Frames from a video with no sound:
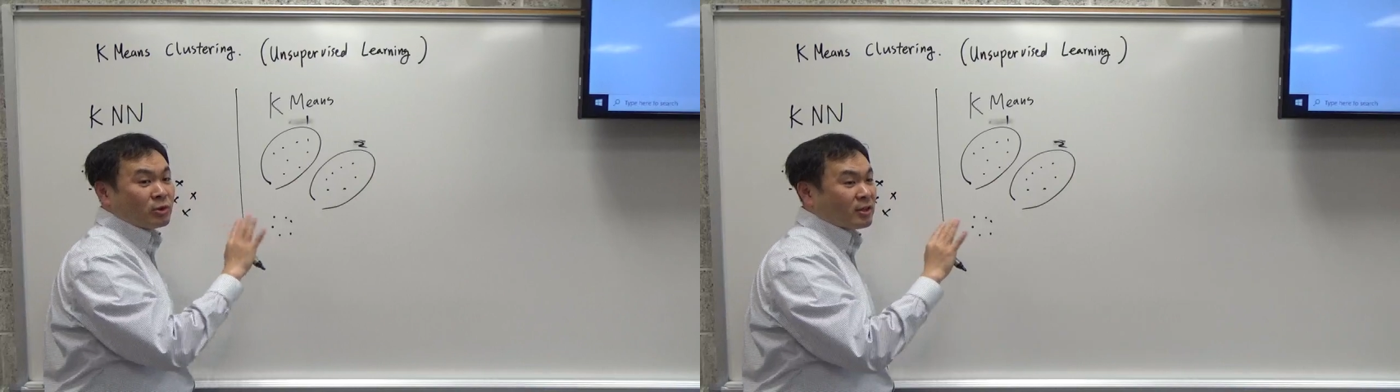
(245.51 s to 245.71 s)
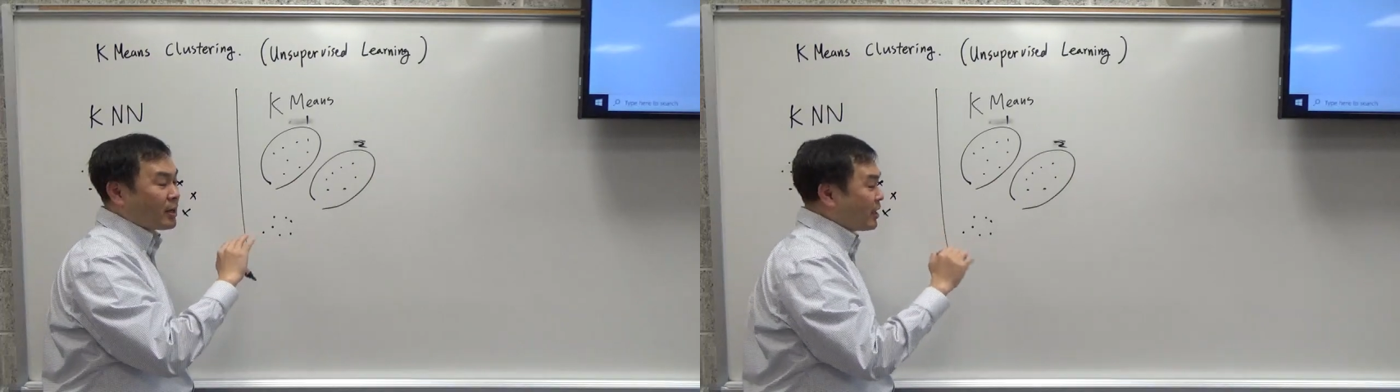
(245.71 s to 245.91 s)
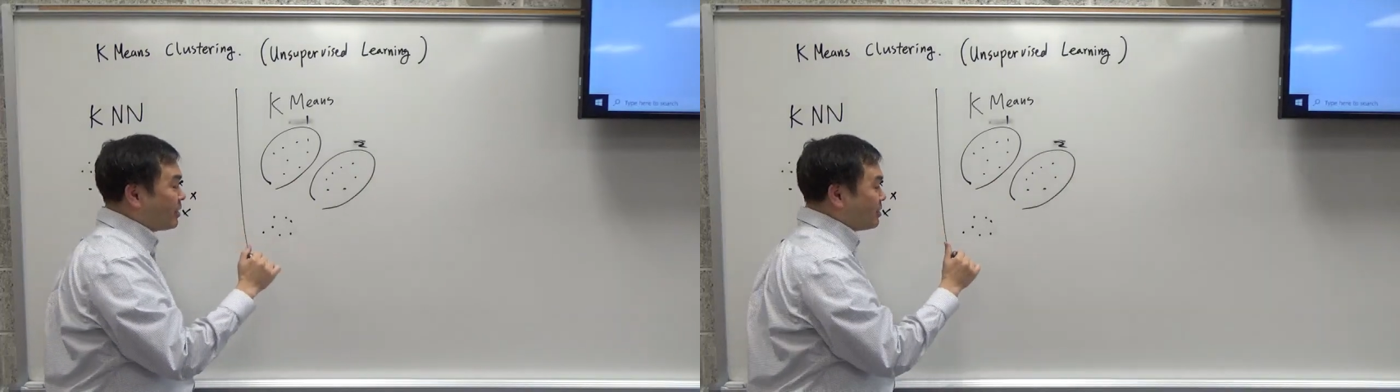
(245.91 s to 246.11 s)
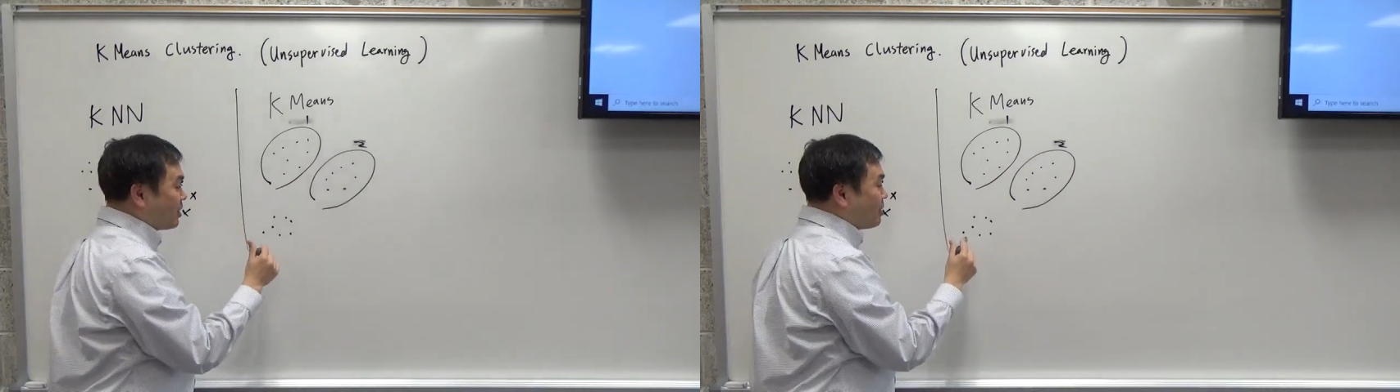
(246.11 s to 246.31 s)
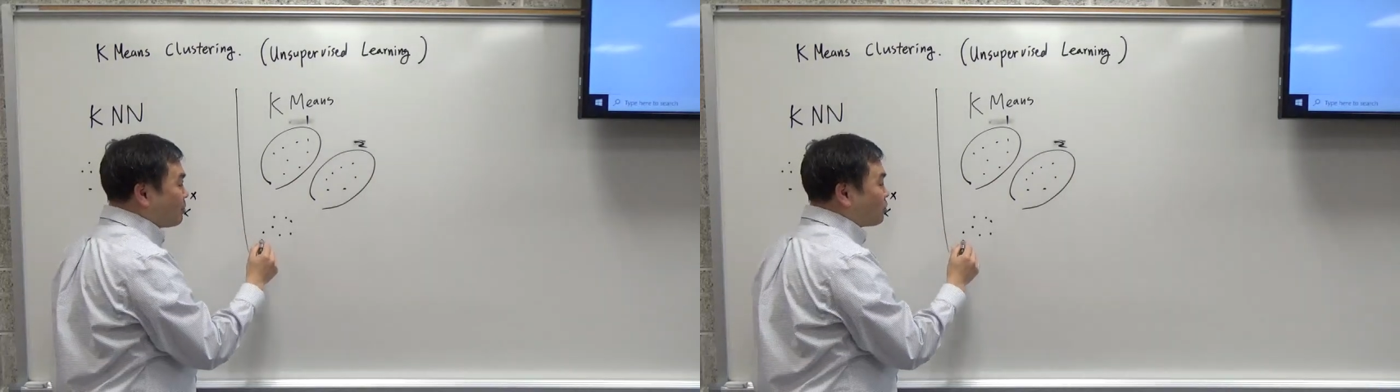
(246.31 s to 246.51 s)
without any
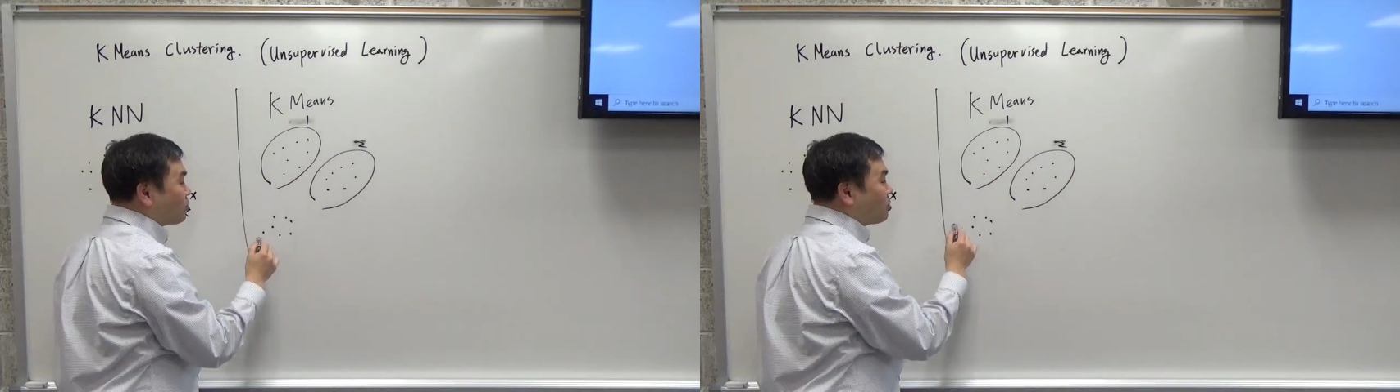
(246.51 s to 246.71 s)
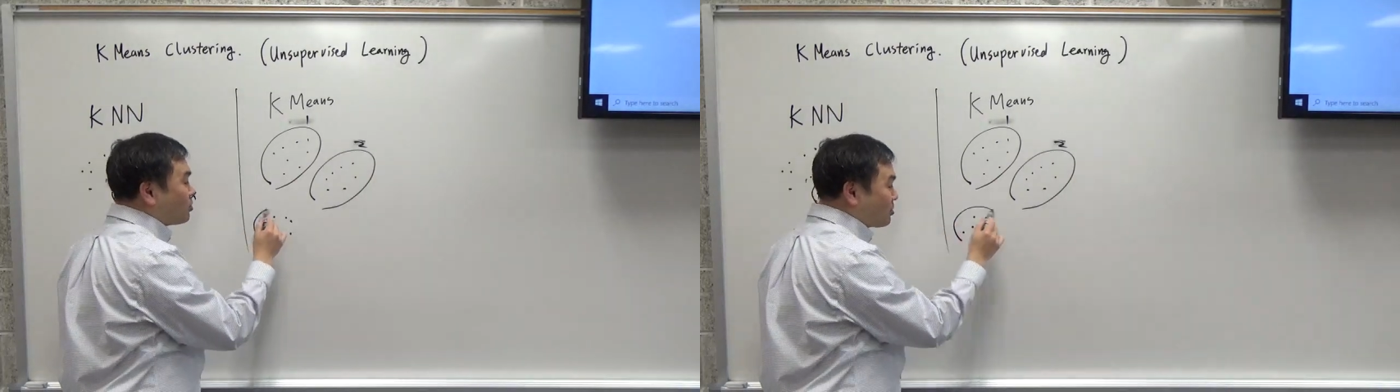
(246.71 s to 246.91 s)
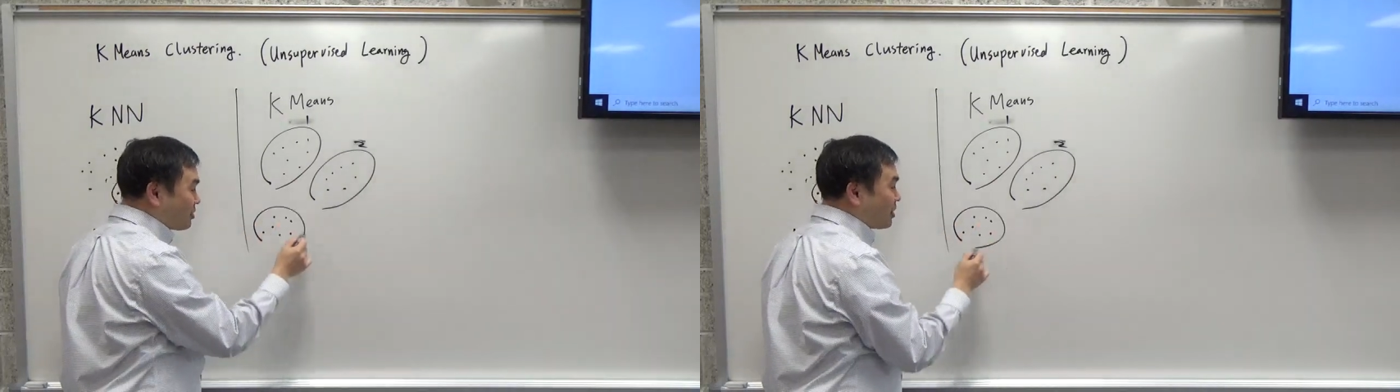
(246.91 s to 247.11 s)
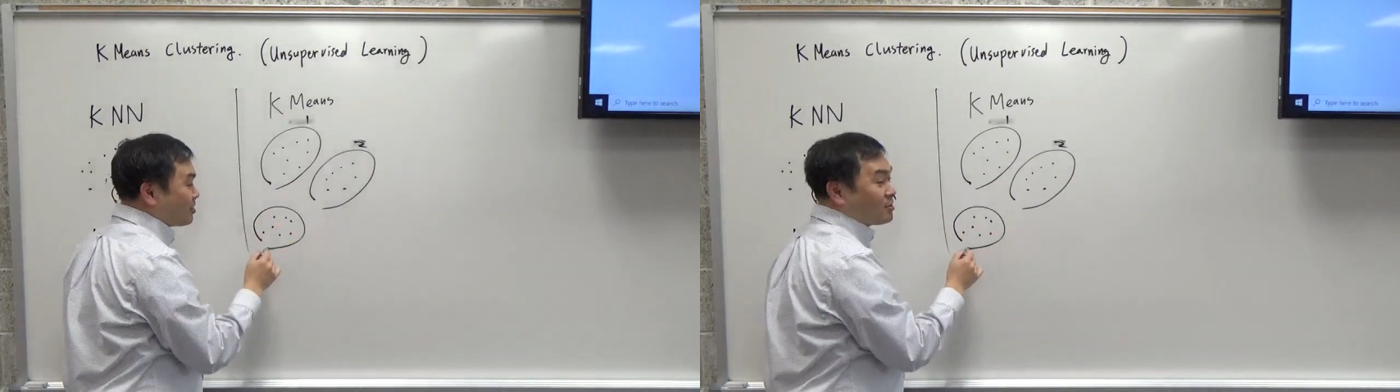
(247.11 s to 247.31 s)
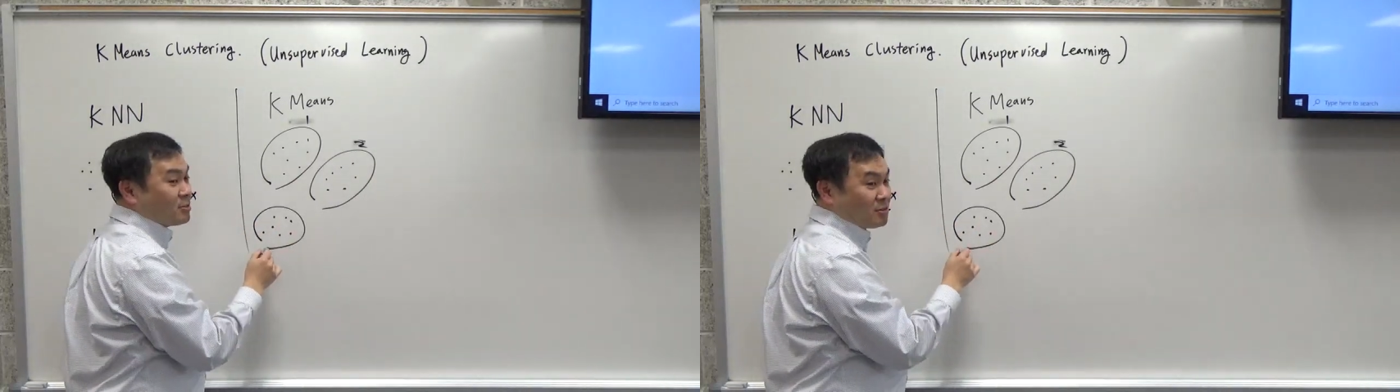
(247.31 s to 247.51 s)
labels, you would say
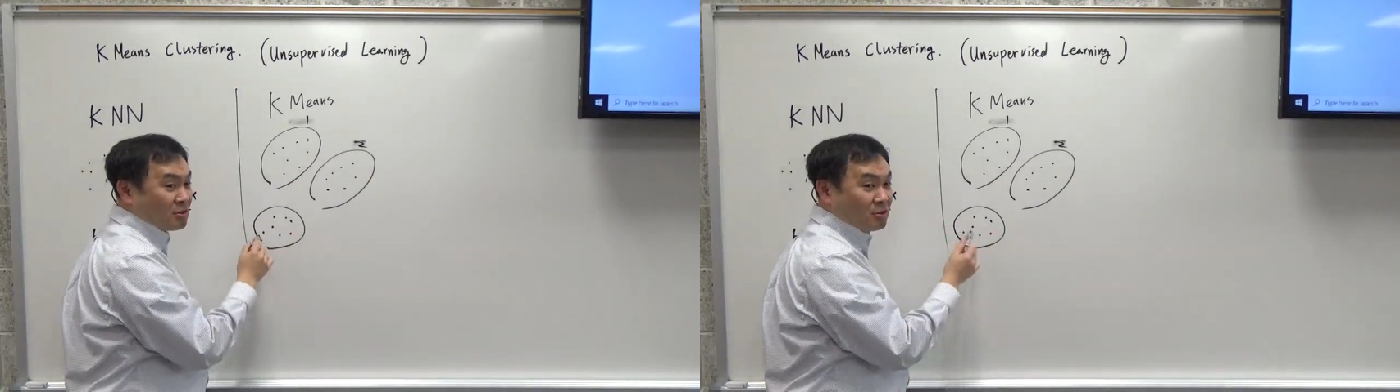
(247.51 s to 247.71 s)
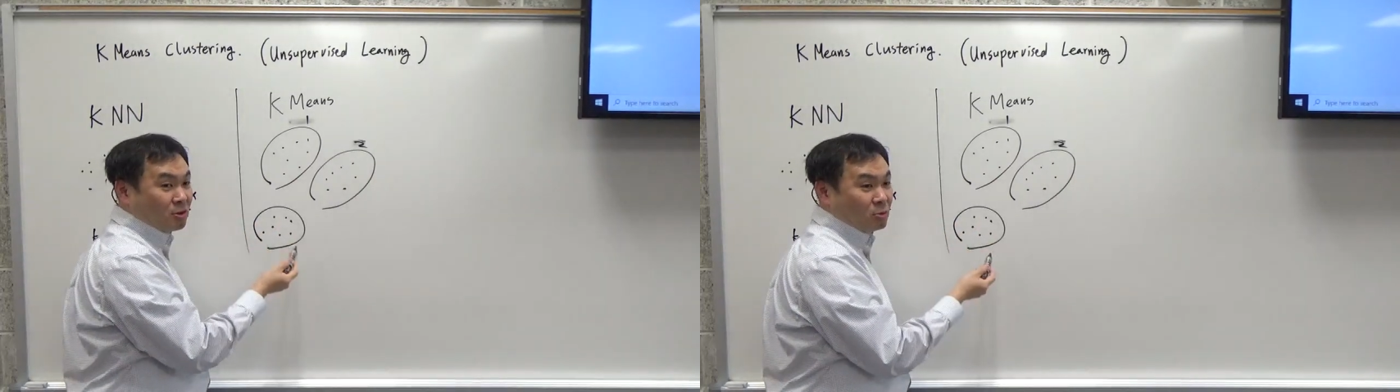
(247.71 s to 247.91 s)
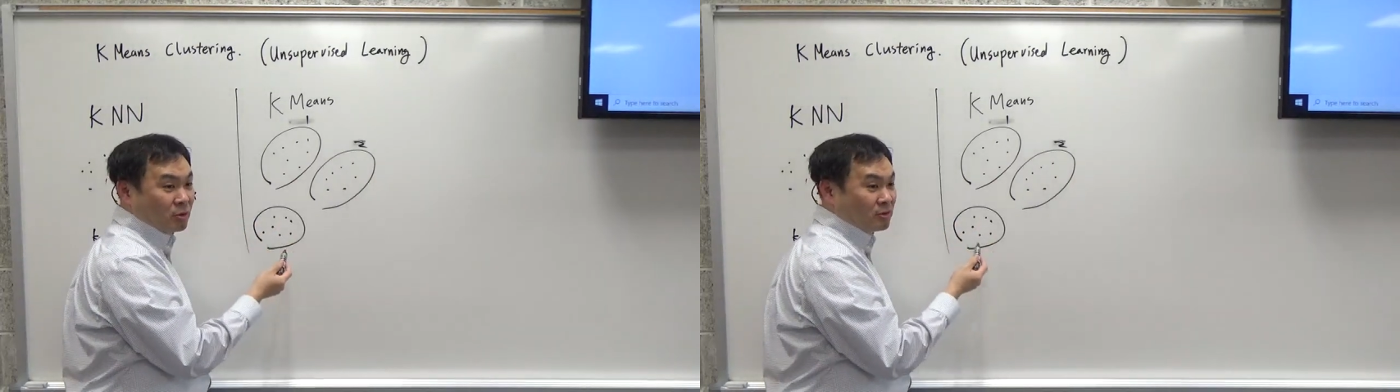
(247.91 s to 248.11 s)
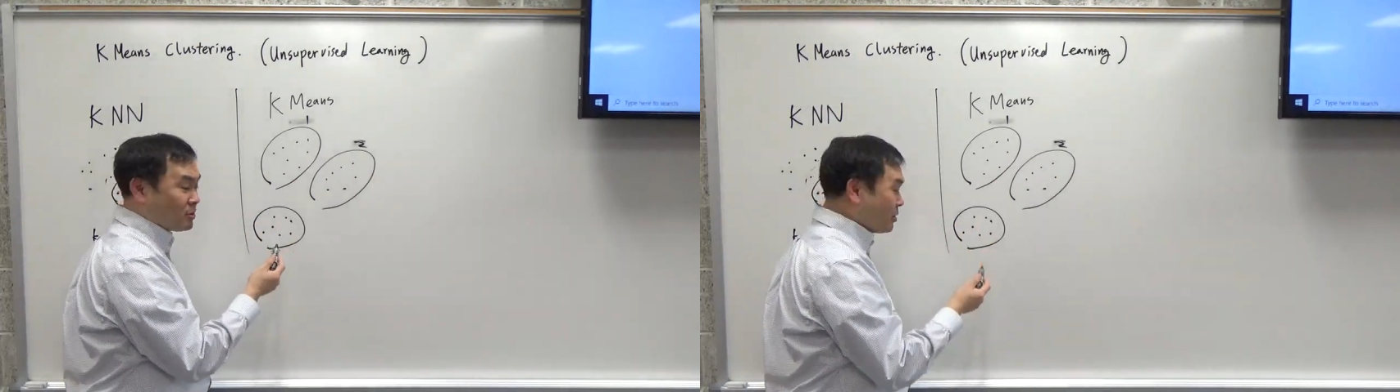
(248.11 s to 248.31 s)
this is the third one.